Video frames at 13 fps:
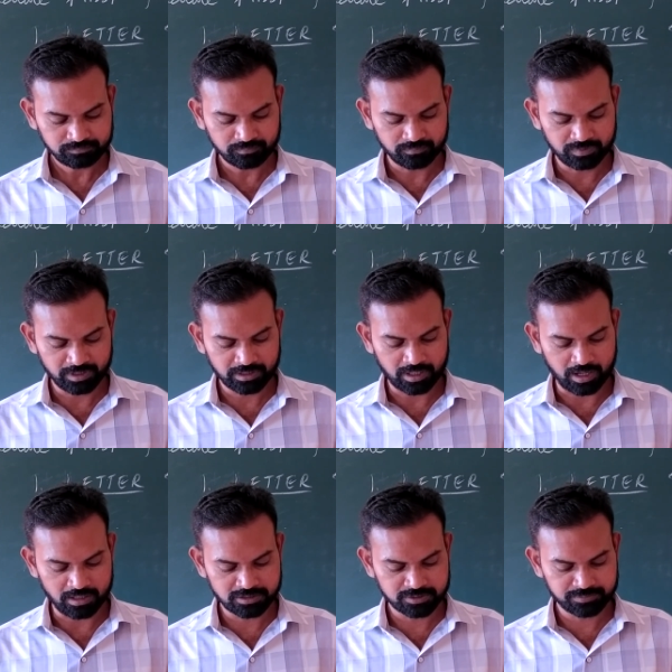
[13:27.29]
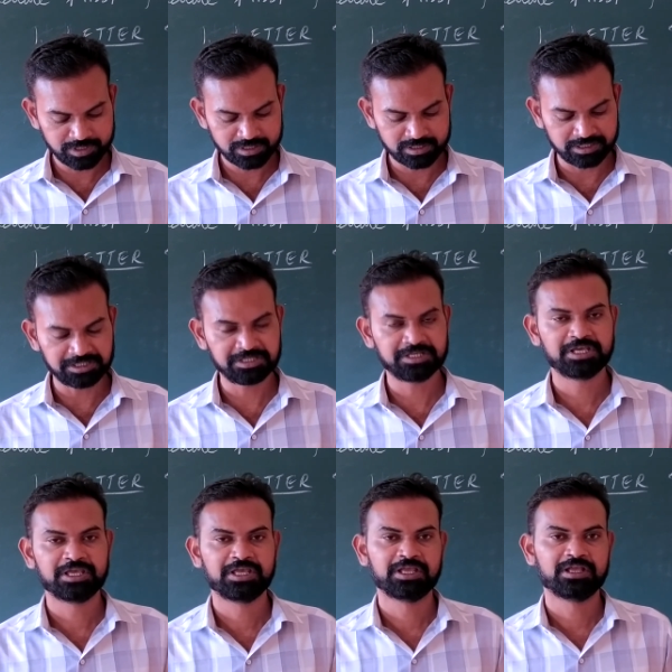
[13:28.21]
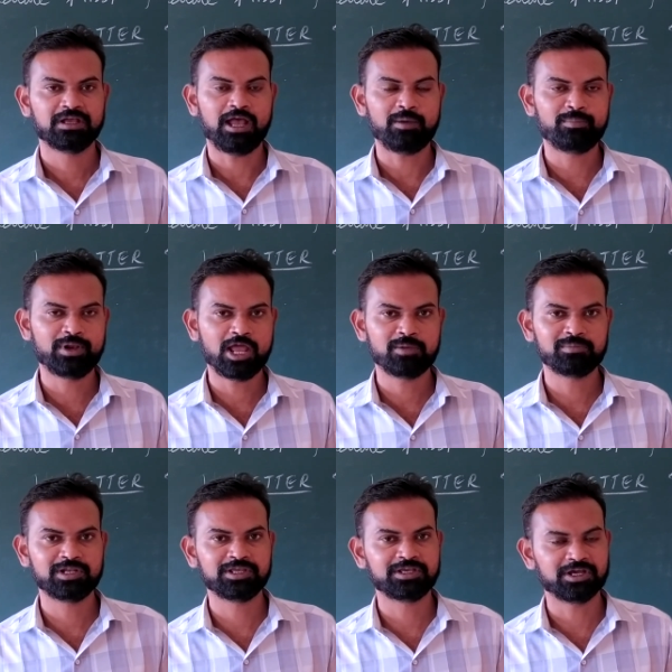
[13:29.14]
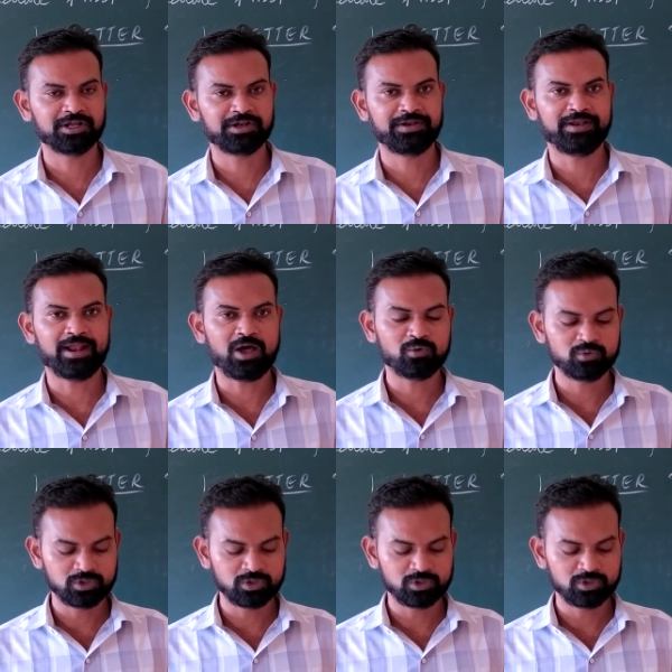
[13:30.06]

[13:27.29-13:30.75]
Then ultimately Abraham Lincoln now